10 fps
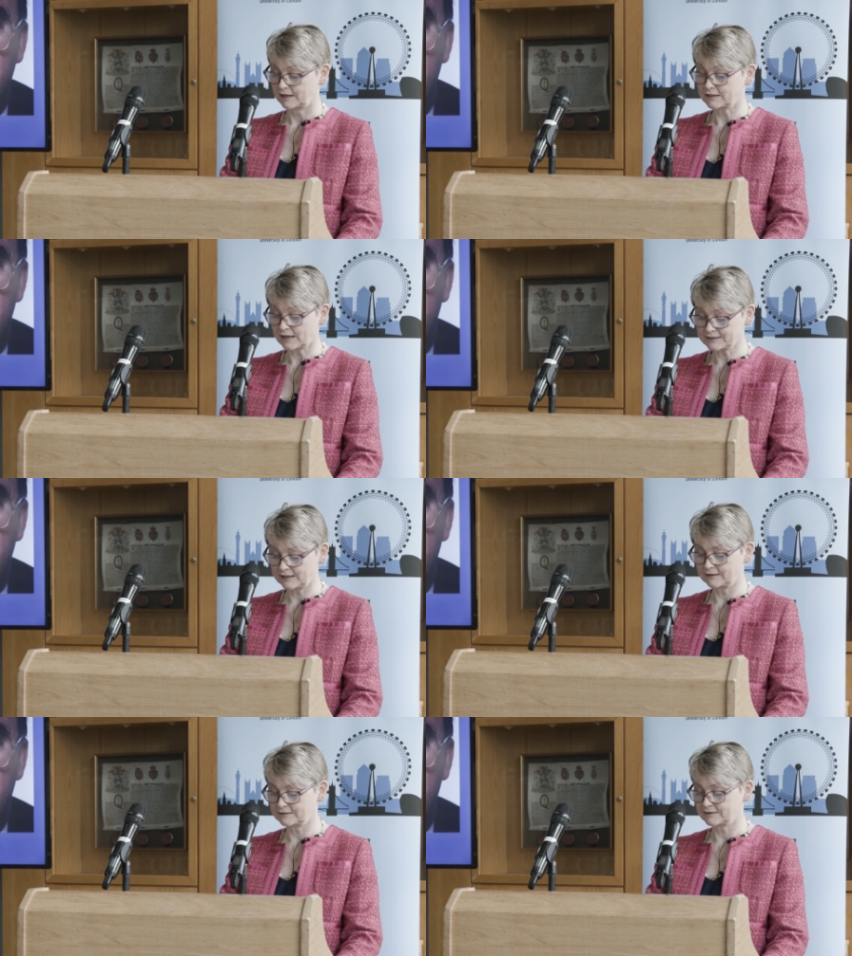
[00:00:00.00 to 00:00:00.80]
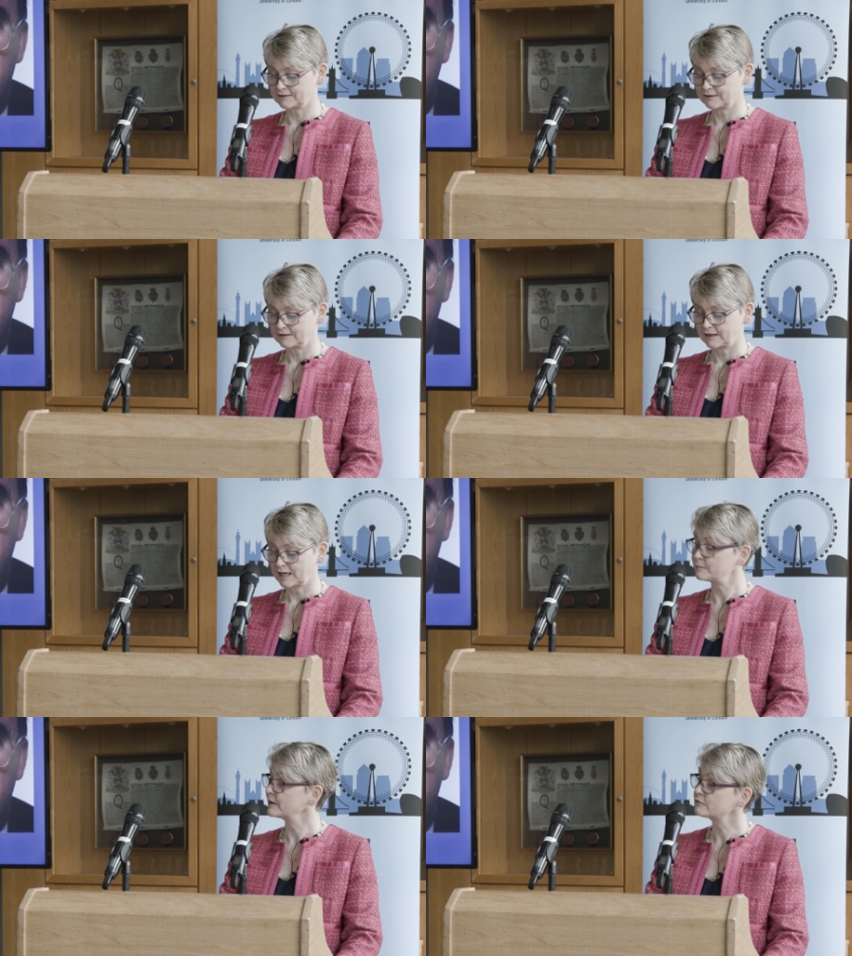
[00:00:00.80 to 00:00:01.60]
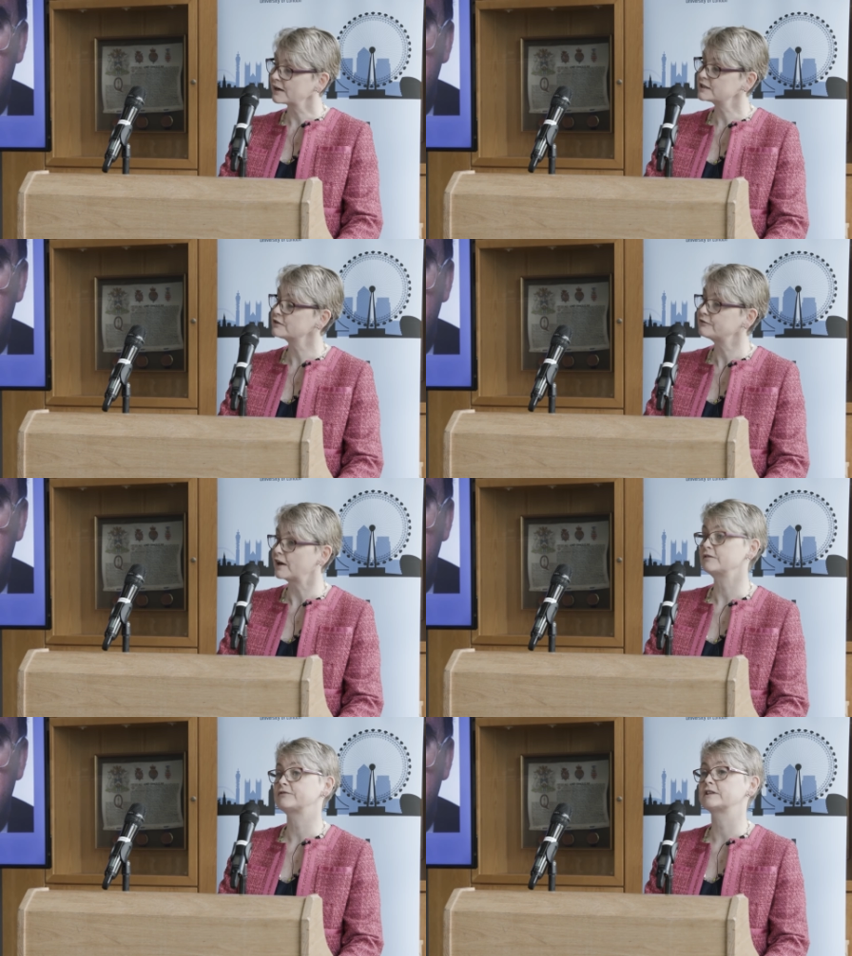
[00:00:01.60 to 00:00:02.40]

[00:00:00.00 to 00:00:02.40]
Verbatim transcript: and ideas and being ready to fight